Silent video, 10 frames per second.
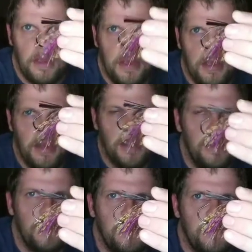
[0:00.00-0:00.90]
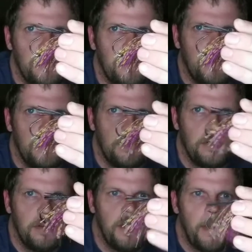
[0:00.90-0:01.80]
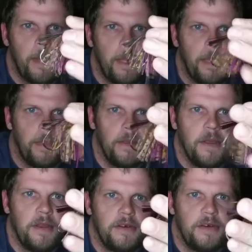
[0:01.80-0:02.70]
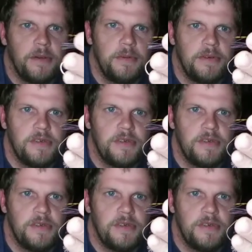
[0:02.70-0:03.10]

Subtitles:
it is trimmed